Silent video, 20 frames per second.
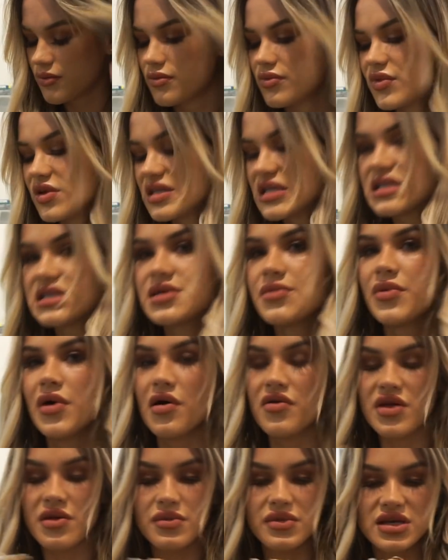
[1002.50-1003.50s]
This is the
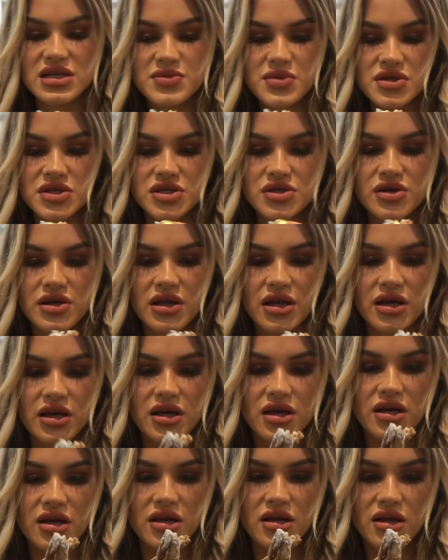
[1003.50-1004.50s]
bone that Mia's been chewing, like,
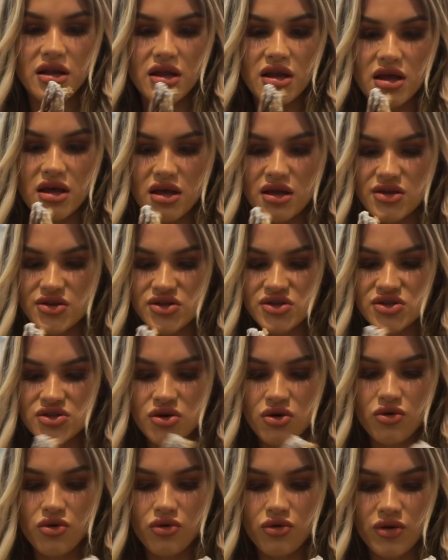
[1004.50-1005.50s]
it's
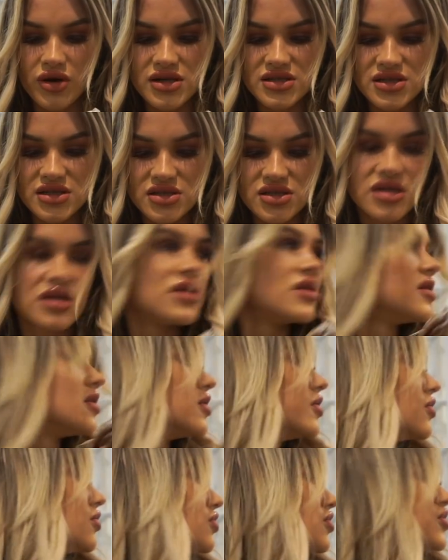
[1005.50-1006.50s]
so crazy, it's
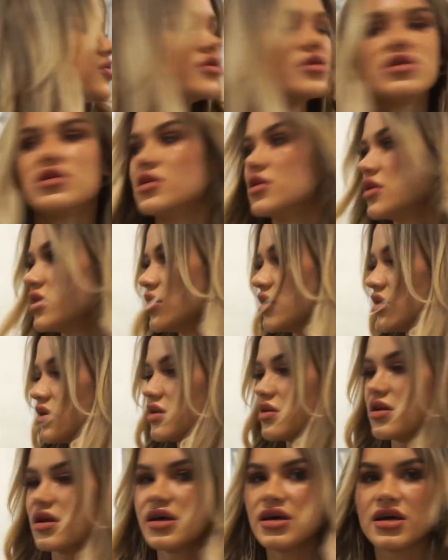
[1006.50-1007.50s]
huge.
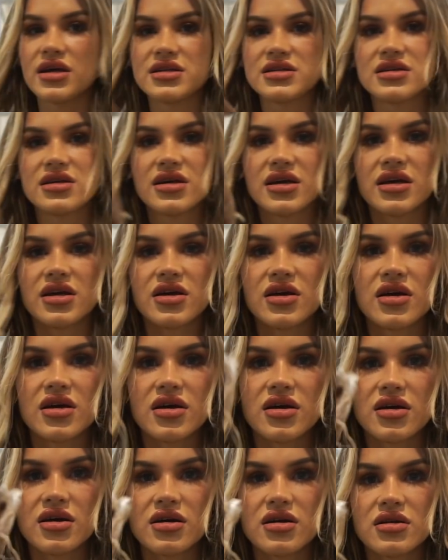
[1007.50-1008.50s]
Like, it's, like,
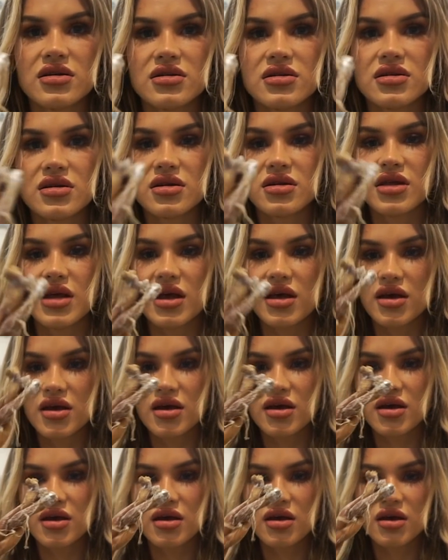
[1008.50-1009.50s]
like,
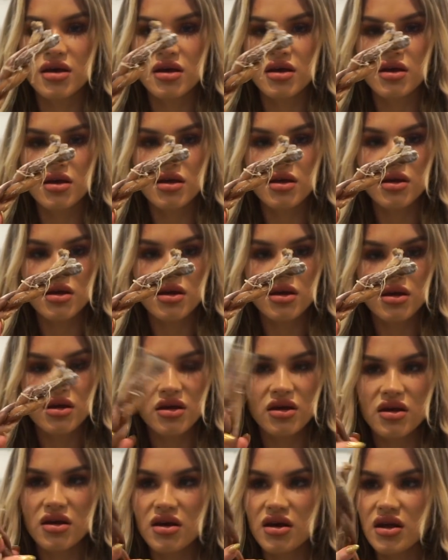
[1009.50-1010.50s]

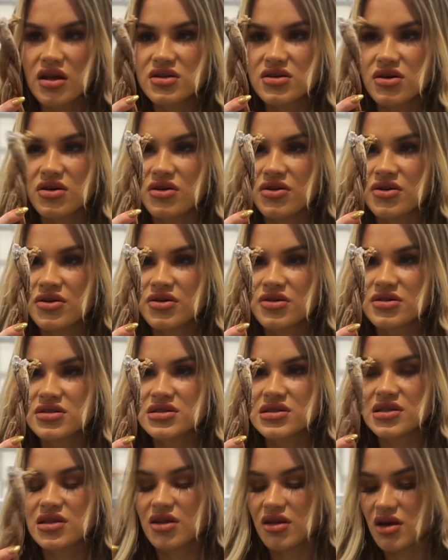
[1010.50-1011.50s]
it's all in her
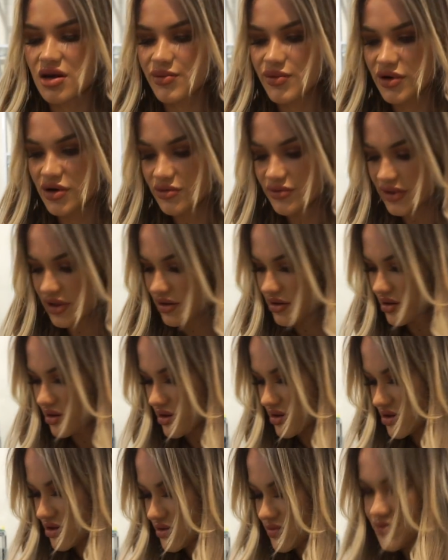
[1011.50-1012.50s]
slobber, oh my
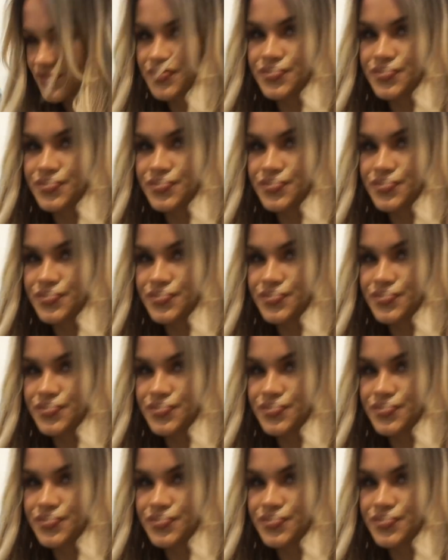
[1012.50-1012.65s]
gosh.